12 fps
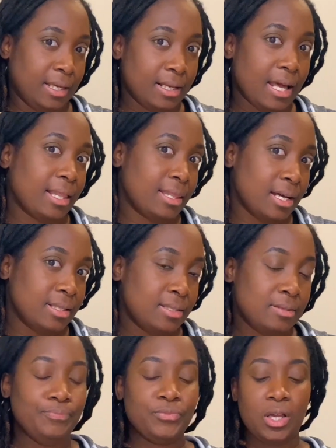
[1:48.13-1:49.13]
like that.
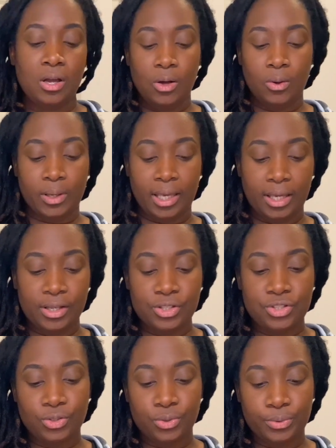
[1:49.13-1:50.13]
Okay,
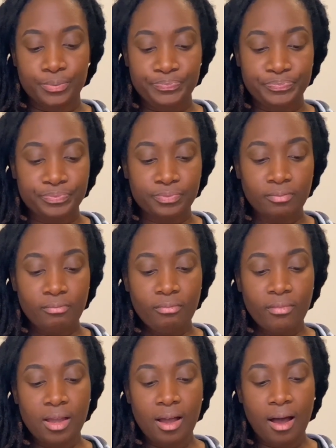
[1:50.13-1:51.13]
so
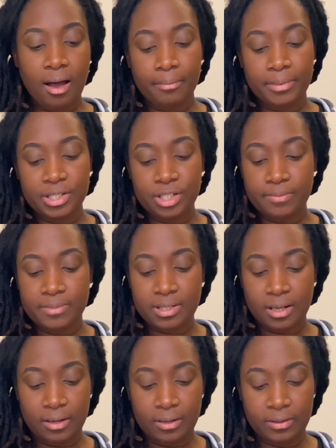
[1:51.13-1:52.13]
in terms
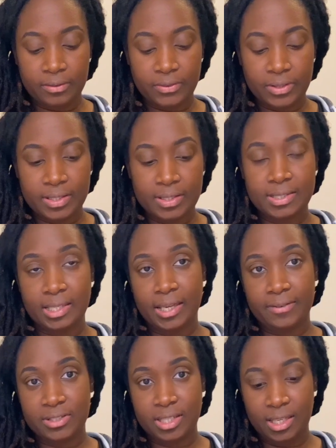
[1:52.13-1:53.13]
of
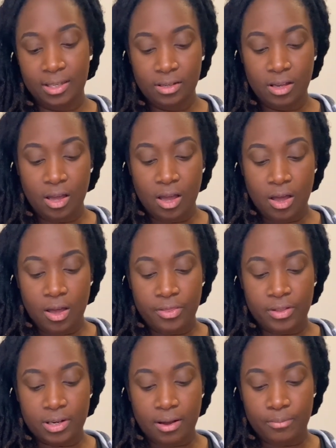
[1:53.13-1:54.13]
safety, the
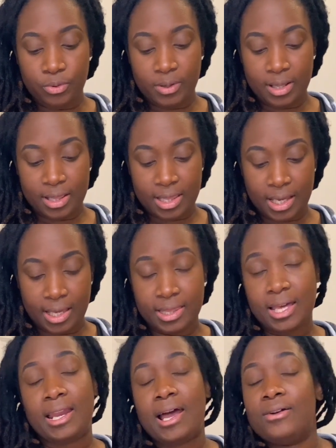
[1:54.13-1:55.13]
number one thing
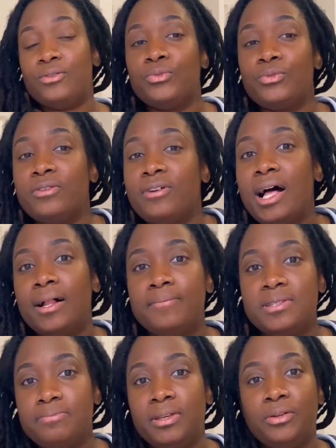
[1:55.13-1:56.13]
that
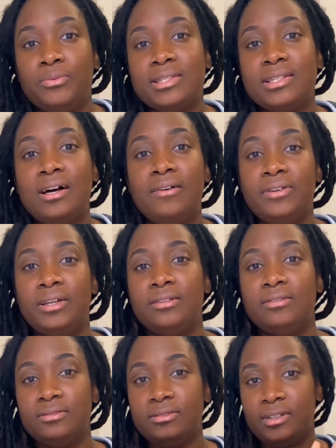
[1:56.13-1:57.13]
helped me was having
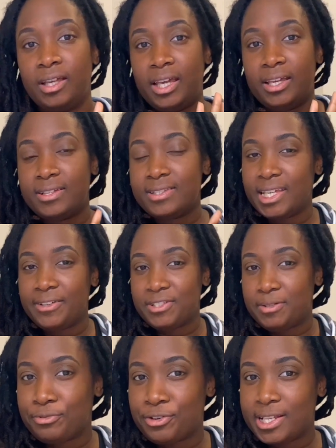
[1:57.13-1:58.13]
a safety
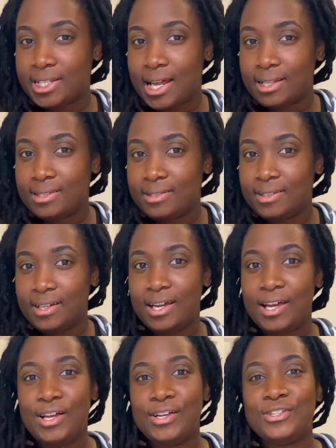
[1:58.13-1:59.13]
bracelet.
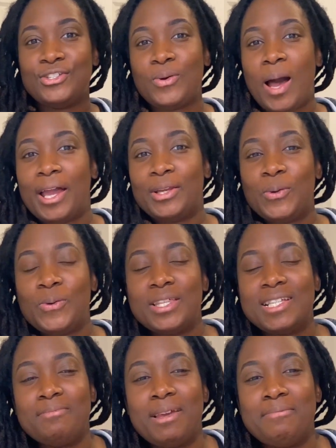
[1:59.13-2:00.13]
So I know this
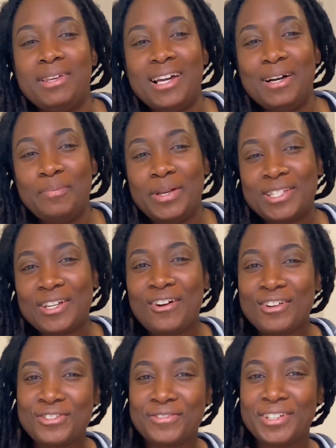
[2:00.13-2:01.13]
may be a bit
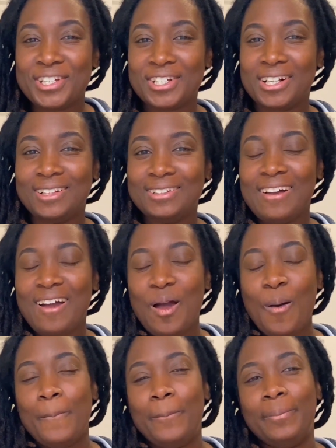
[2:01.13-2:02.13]
controversial,
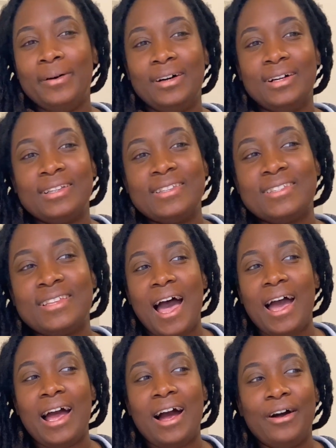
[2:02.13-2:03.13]
but
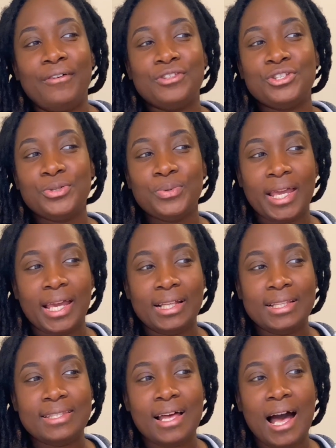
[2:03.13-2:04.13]
have two
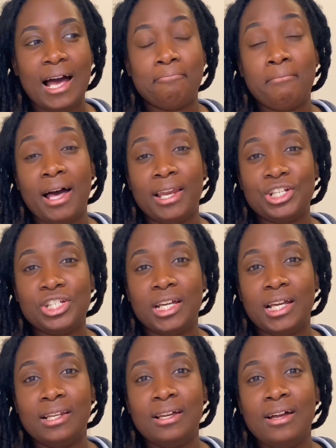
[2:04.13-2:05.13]
kids,
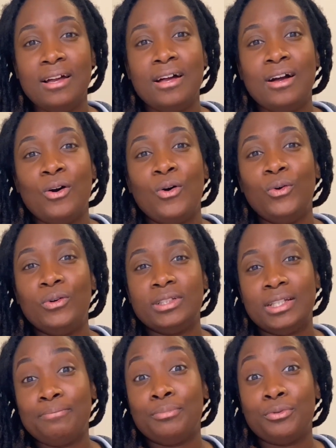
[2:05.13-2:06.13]
and
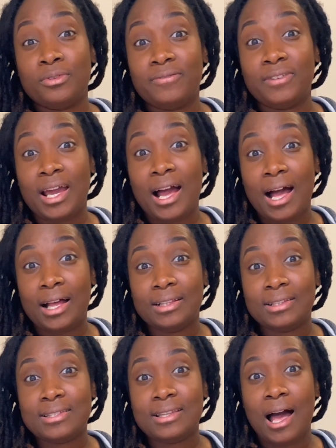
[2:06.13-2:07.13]
holding both of their
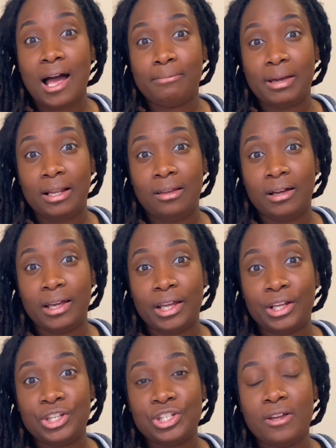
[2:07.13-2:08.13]
hands and my
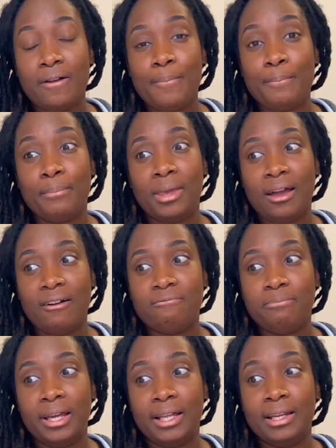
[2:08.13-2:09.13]
luggage may have
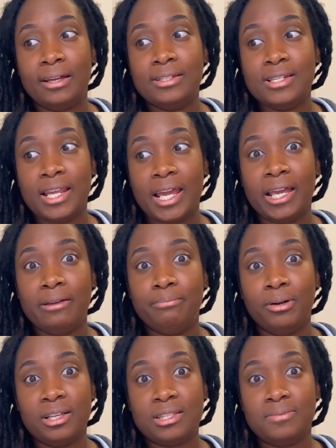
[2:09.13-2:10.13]
been near
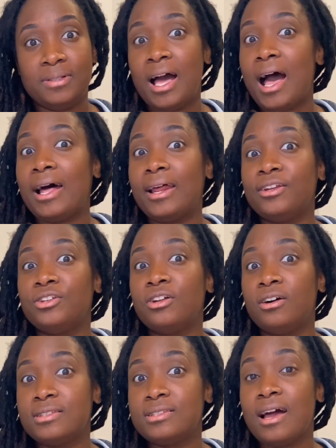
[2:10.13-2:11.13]
impossible had I
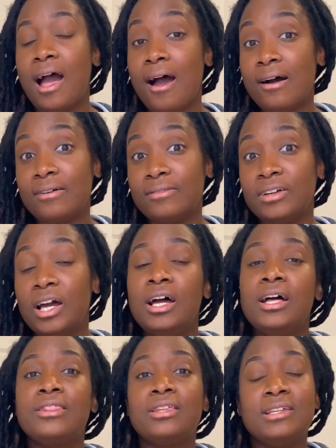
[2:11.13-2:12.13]
not have
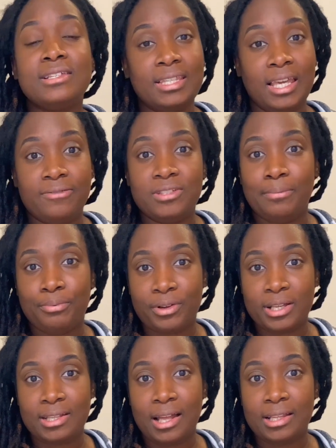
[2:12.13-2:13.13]
these safety
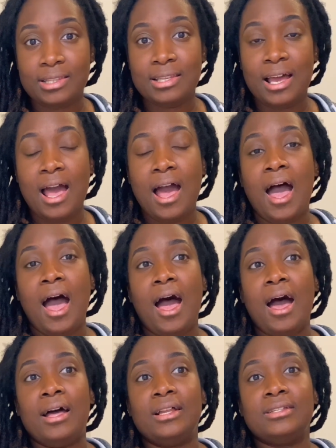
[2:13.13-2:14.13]
bracelets.
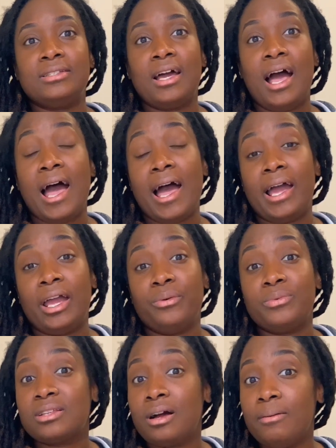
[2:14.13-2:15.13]
And I was
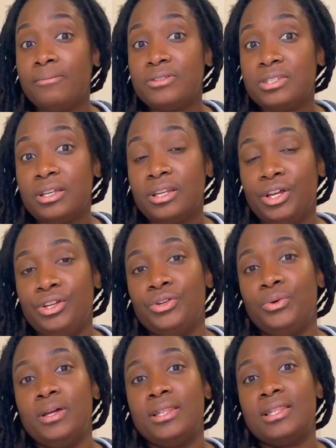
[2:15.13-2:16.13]
comforted in
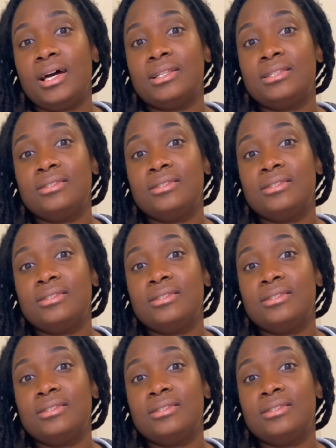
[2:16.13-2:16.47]
knowing that